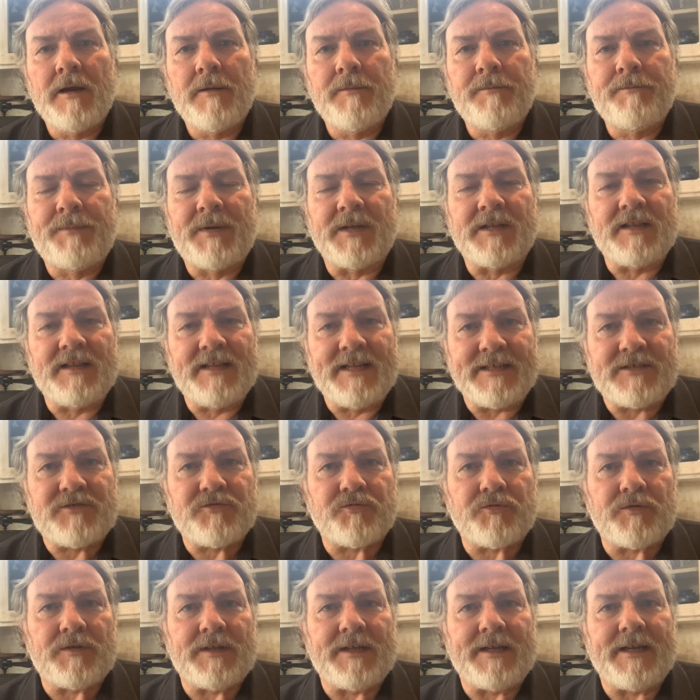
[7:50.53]
But
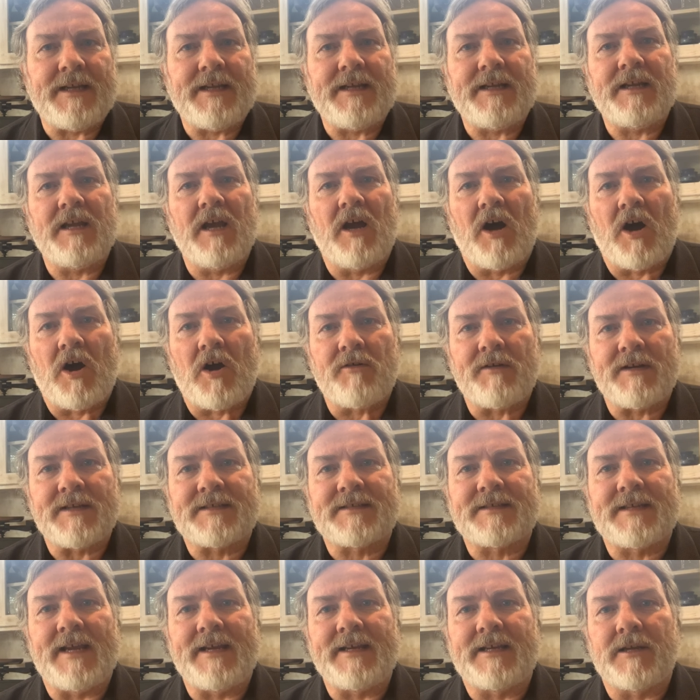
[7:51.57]
literally,
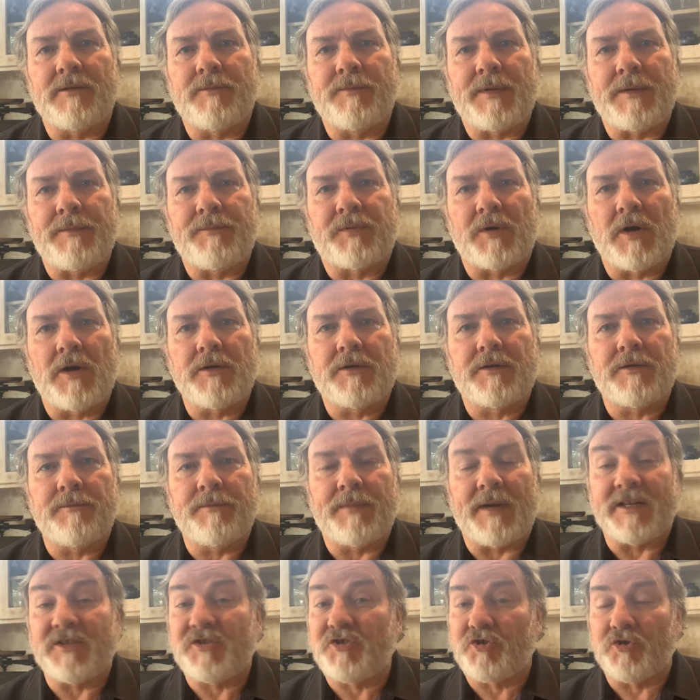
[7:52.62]
RSA can be broken
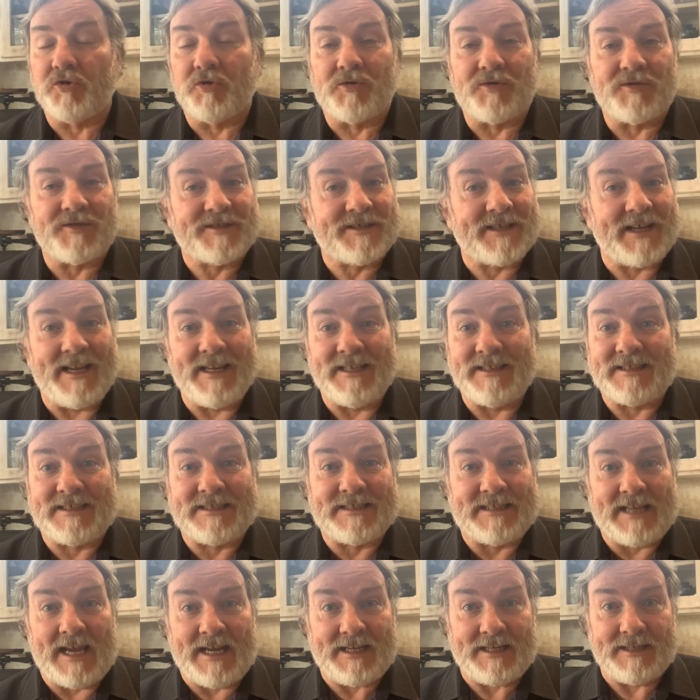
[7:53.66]
by Shaw's in
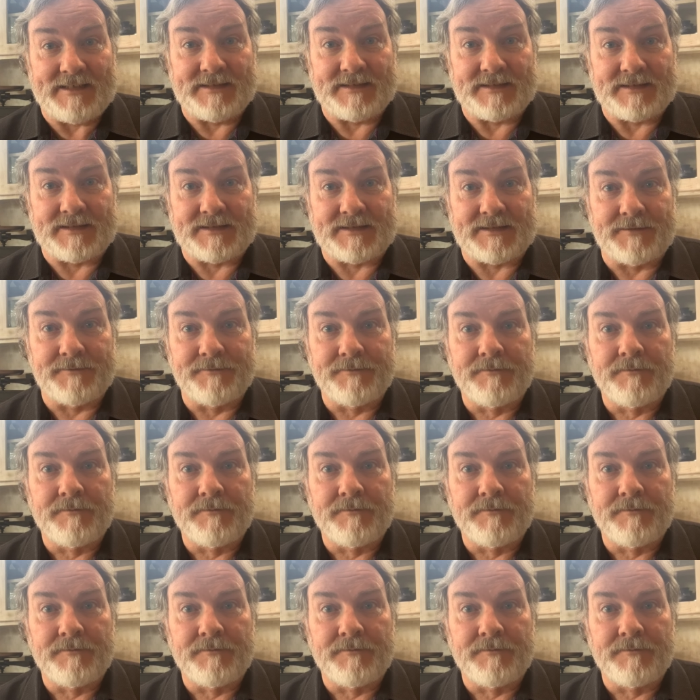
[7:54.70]
seconds.